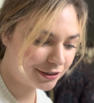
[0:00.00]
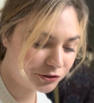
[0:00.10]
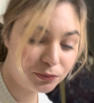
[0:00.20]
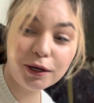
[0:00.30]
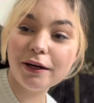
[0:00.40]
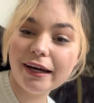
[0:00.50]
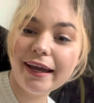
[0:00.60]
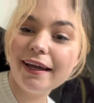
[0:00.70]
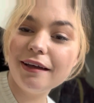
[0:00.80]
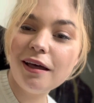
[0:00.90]

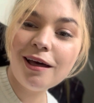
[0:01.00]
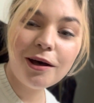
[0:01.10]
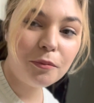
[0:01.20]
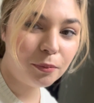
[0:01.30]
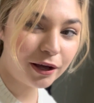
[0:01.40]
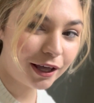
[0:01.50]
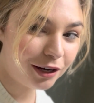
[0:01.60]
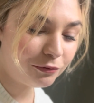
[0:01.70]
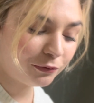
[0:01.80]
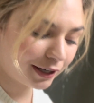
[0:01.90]
soirée, but
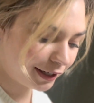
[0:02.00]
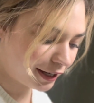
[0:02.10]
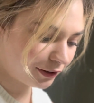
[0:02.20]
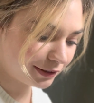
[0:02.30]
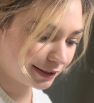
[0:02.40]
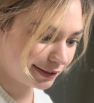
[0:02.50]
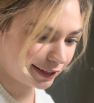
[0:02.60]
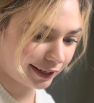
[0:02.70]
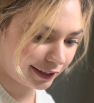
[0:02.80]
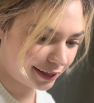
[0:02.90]
right now it's
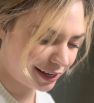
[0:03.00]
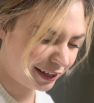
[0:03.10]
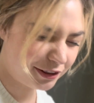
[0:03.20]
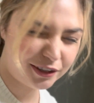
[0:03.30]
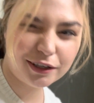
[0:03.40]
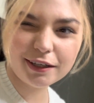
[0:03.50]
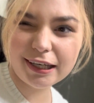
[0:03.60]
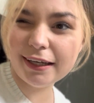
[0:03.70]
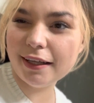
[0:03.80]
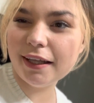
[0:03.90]
like eight
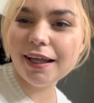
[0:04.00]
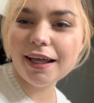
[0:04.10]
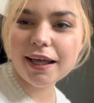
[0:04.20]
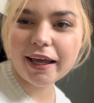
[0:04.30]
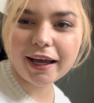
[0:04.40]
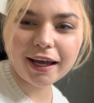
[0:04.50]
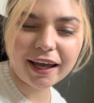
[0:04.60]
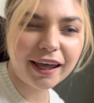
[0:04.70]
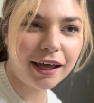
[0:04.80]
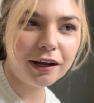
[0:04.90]
thirty
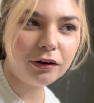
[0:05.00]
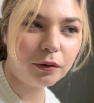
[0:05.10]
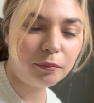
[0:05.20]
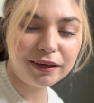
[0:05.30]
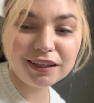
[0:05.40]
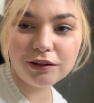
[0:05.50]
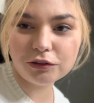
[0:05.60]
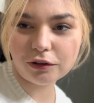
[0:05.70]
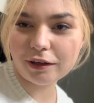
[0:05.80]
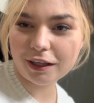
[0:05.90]
and me and
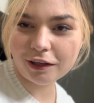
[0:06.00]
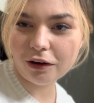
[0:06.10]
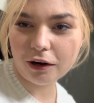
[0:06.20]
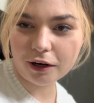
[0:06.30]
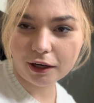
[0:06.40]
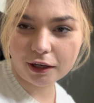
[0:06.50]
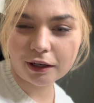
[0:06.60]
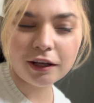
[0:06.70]
Tony are